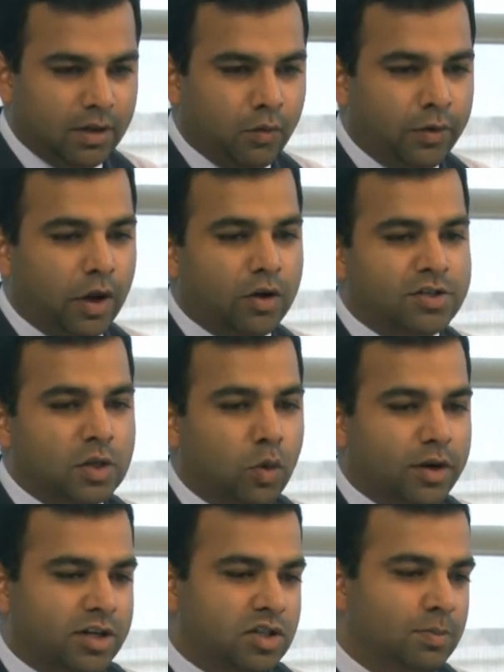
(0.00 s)
We also
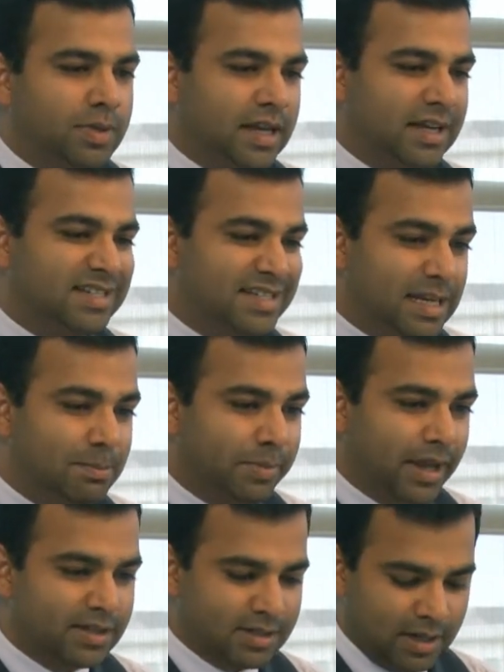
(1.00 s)
want it to be
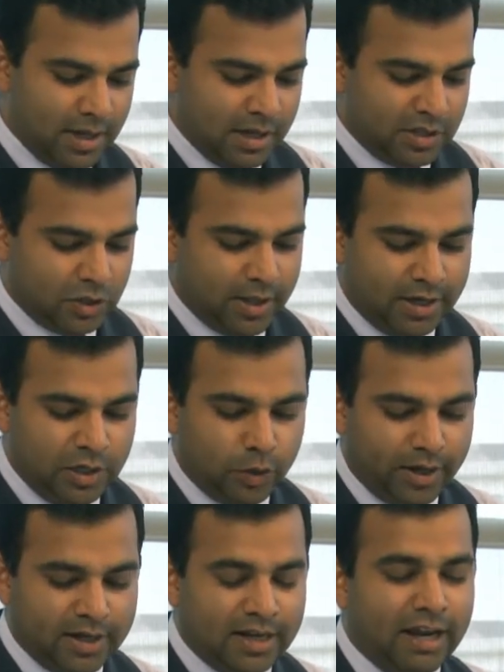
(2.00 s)
team-based so that you
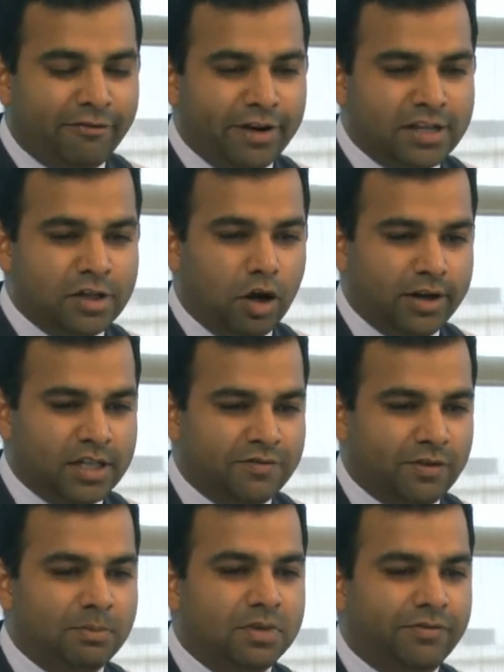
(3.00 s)
can leverage knowledge
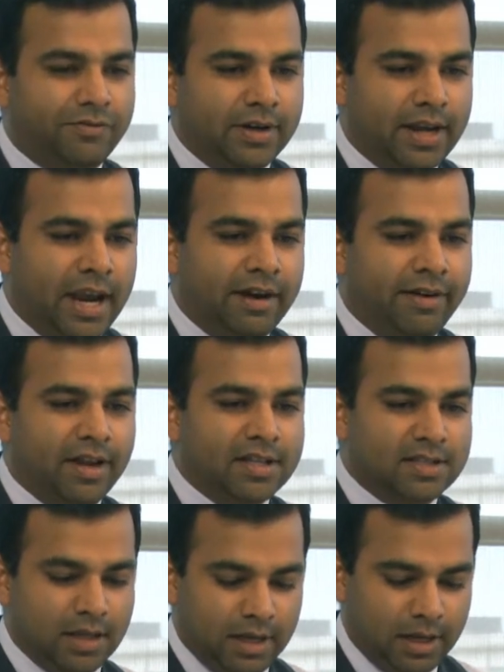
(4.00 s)
from different
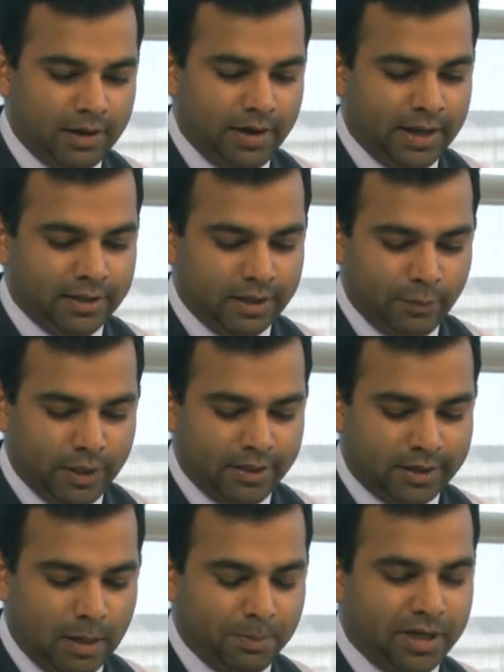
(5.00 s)
areas in
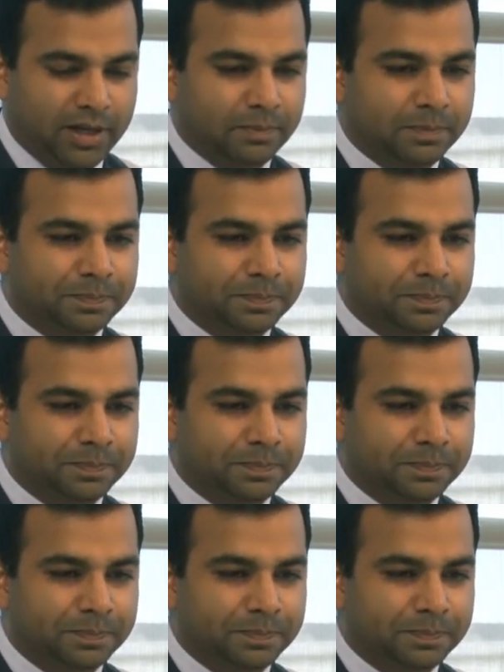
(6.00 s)
the company.